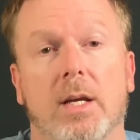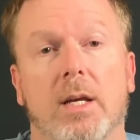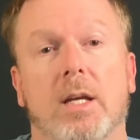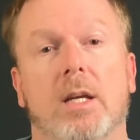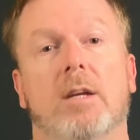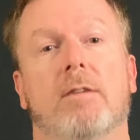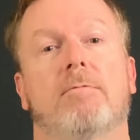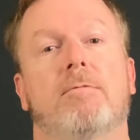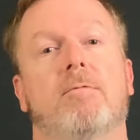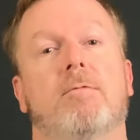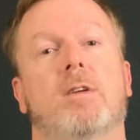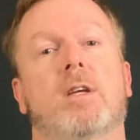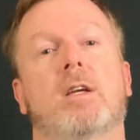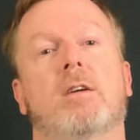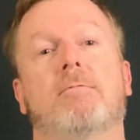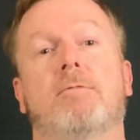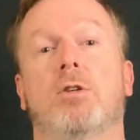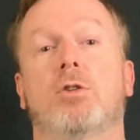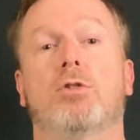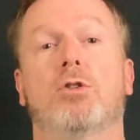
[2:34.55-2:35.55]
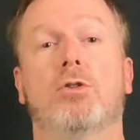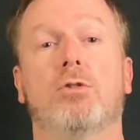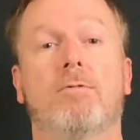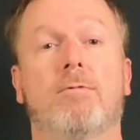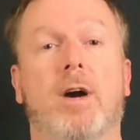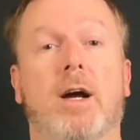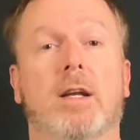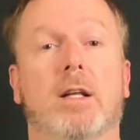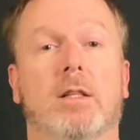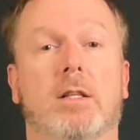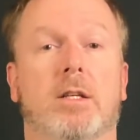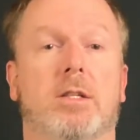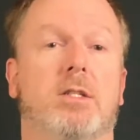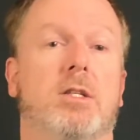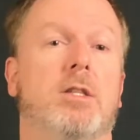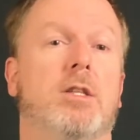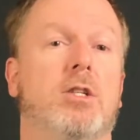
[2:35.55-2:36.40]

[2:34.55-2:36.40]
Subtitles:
If you do find it listed,